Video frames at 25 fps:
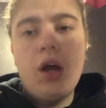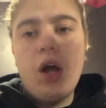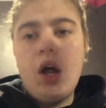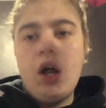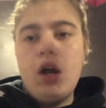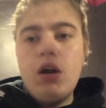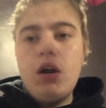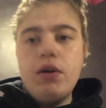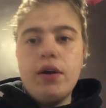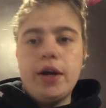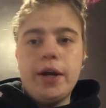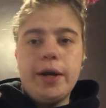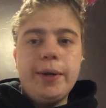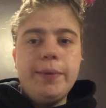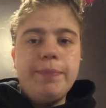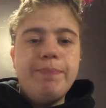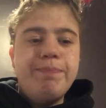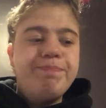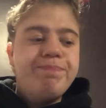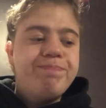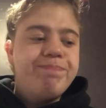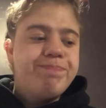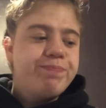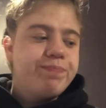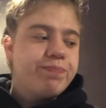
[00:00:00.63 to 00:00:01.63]
Alright,
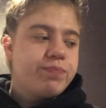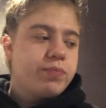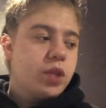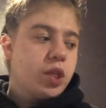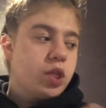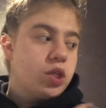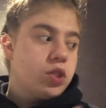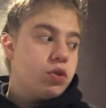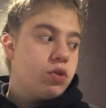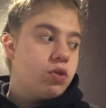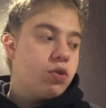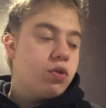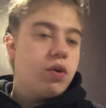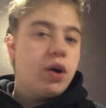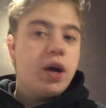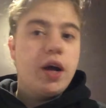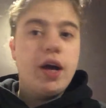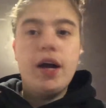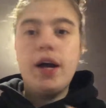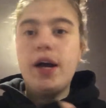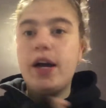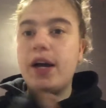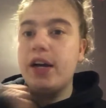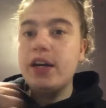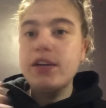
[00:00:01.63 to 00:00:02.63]
so
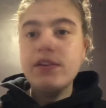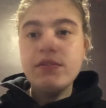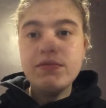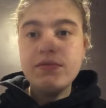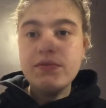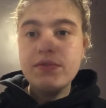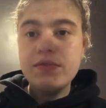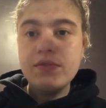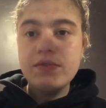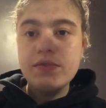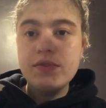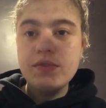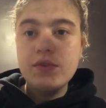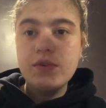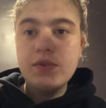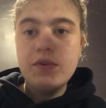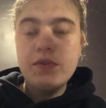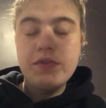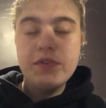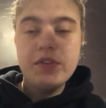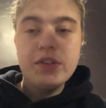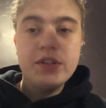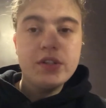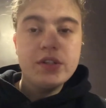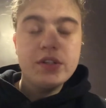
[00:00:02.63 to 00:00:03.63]

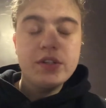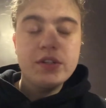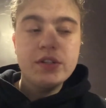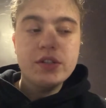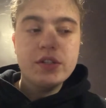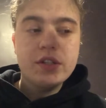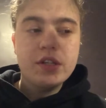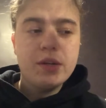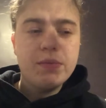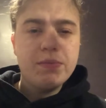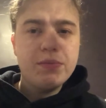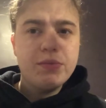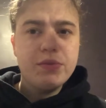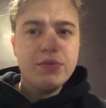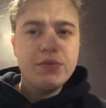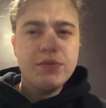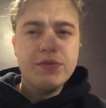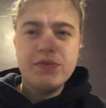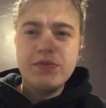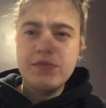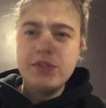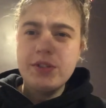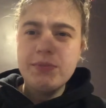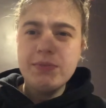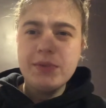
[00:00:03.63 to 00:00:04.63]
over the
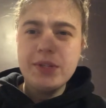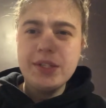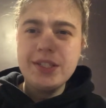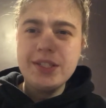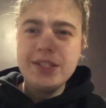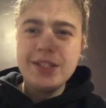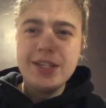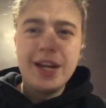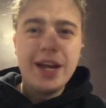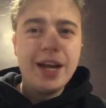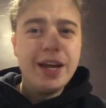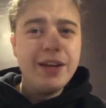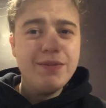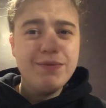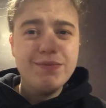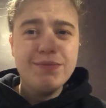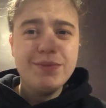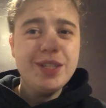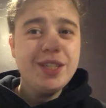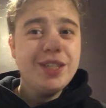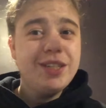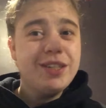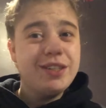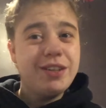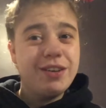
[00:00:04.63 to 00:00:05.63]
3 months that I've
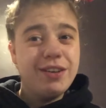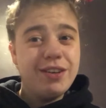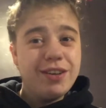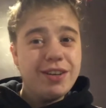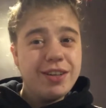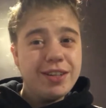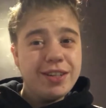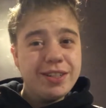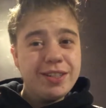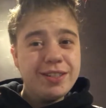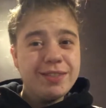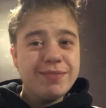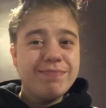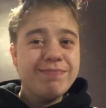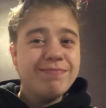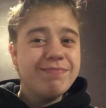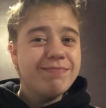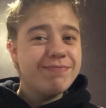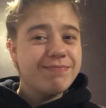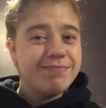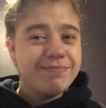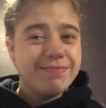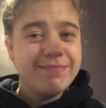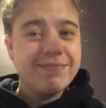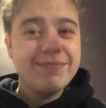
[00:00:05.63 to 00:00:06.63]
been gone,
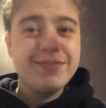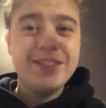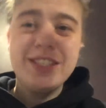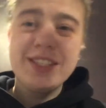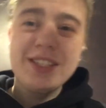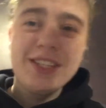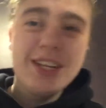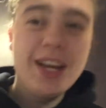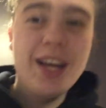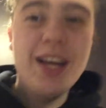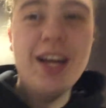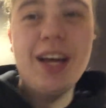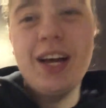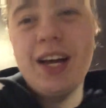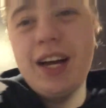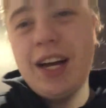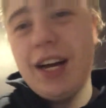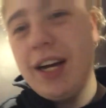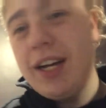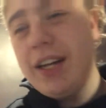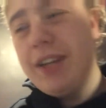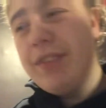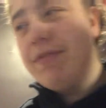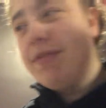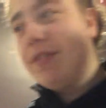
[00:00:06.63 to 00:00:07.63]

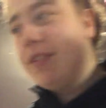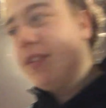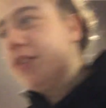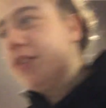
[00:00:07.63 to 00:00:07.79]
I've